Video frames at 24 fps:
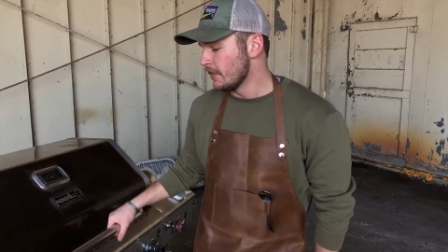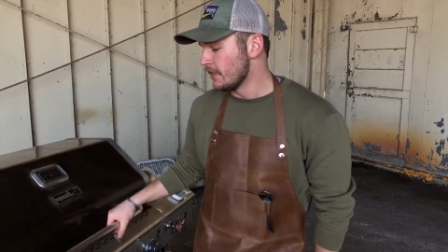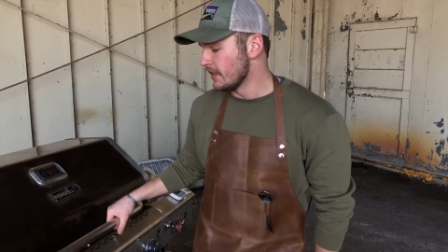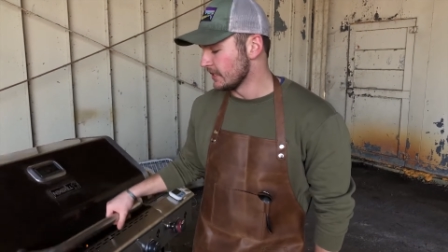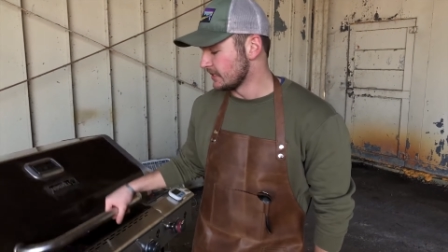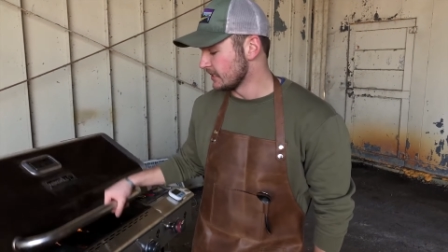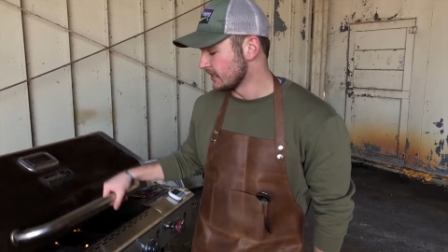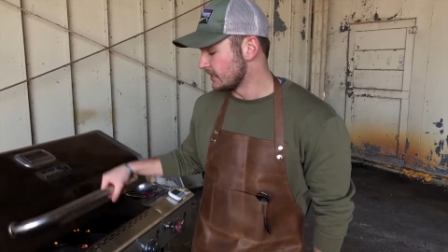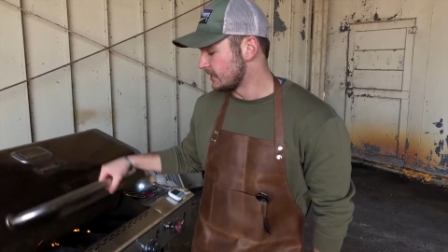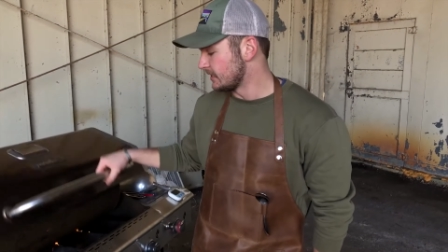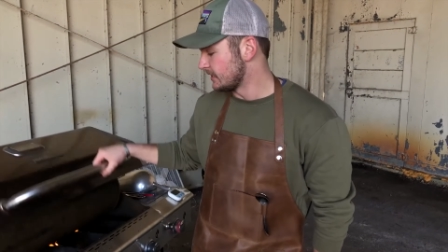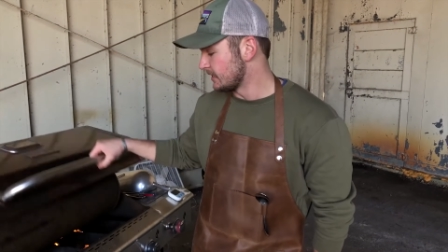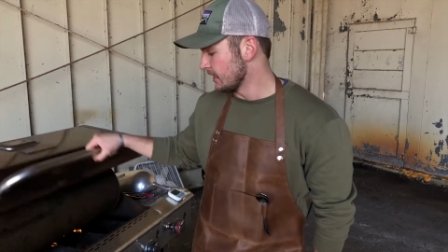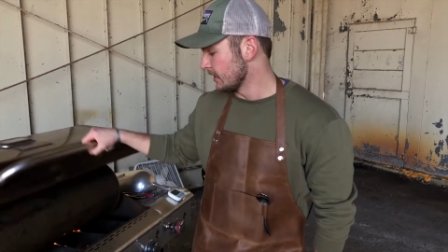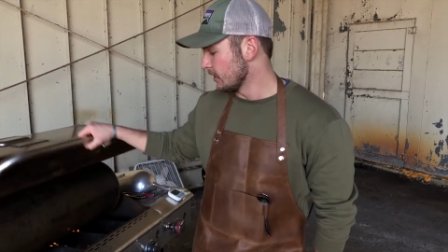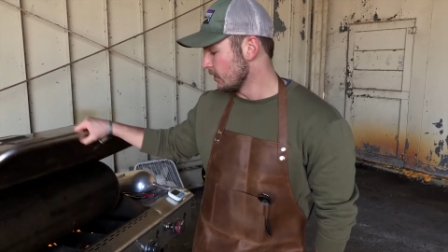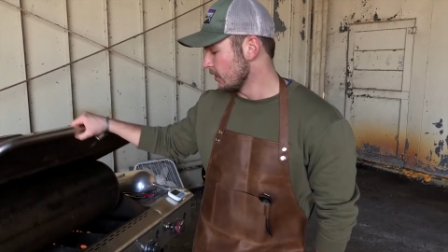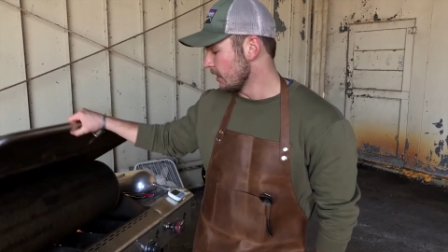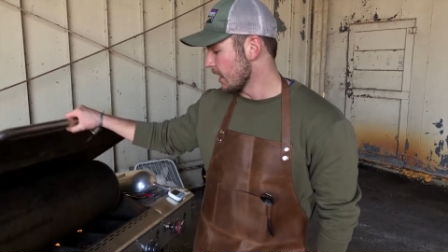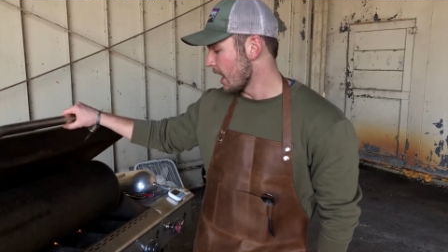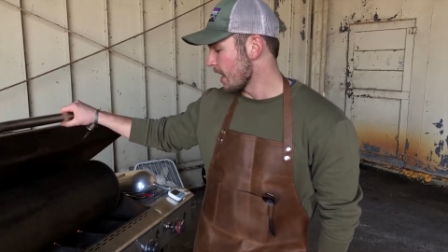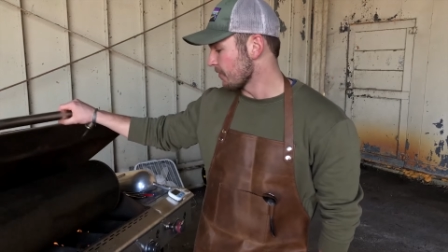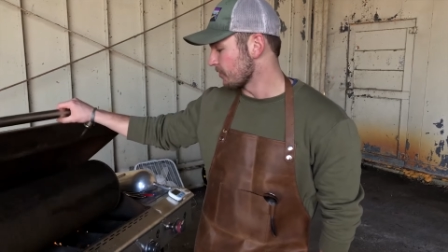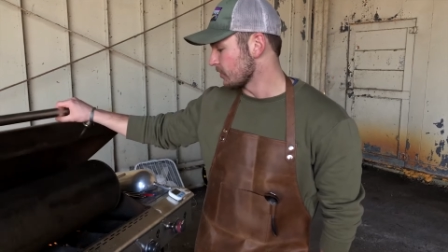This is still
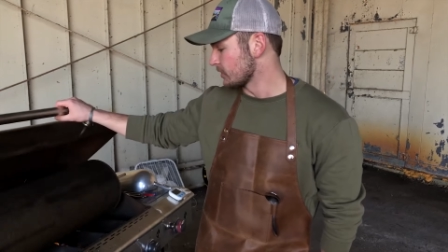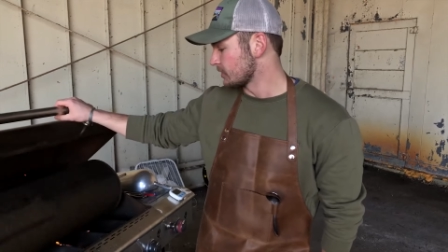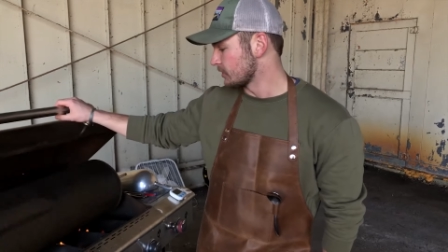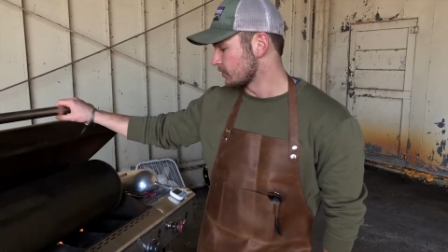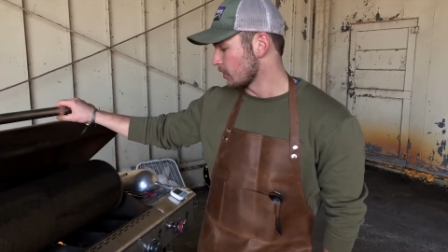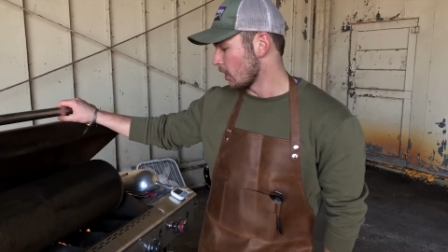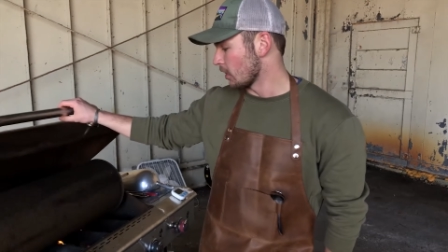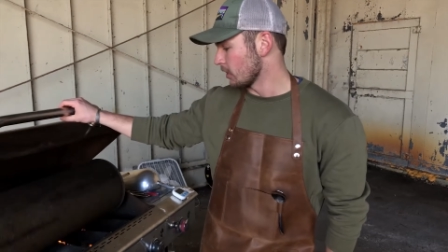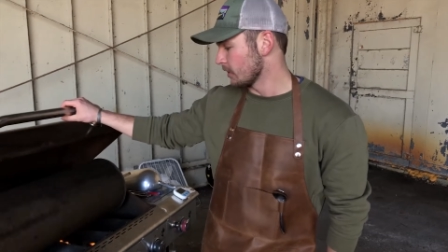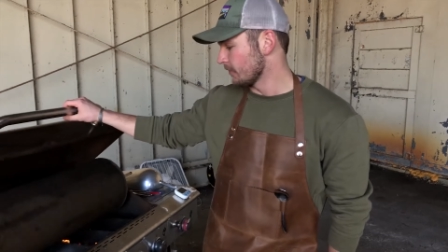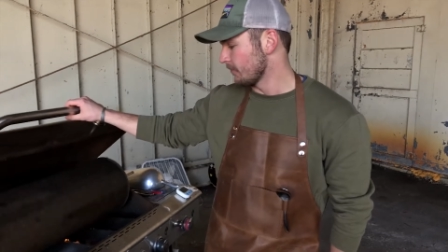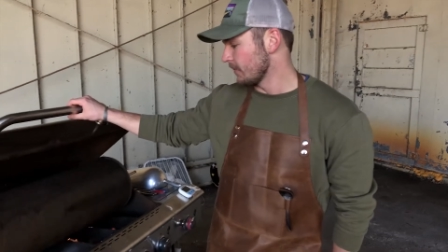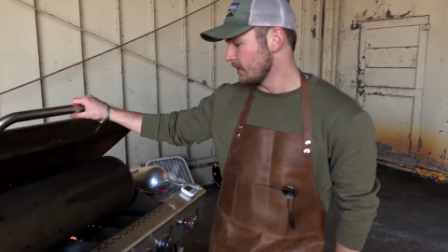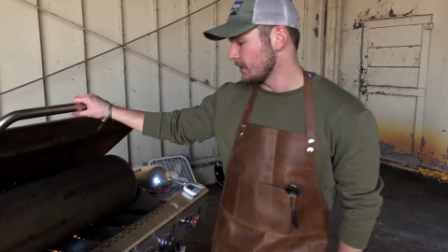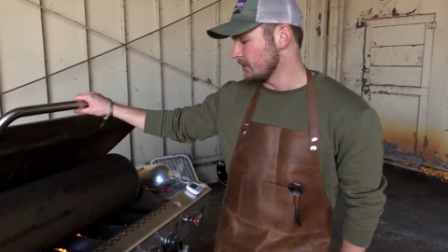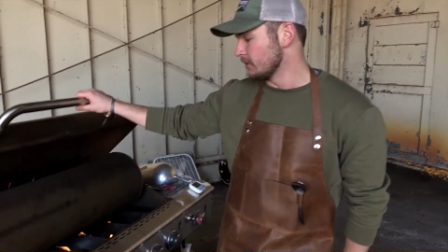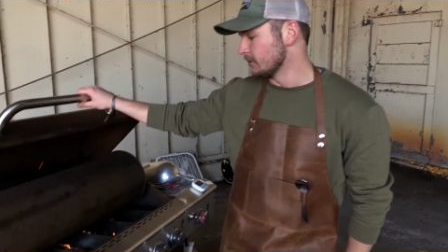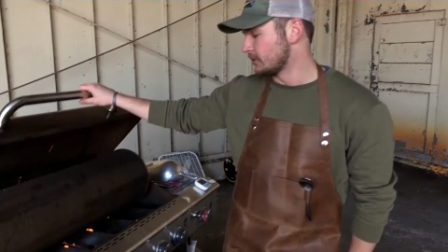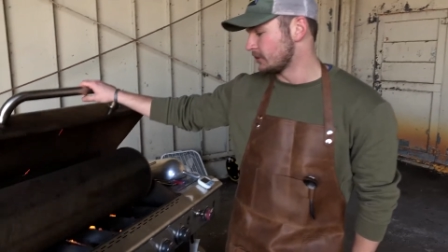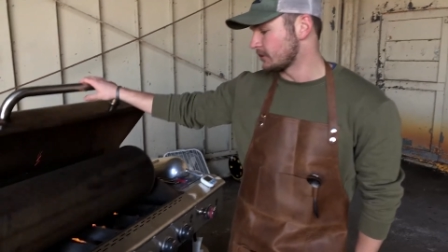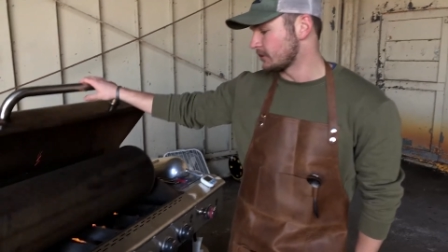at the start of it. You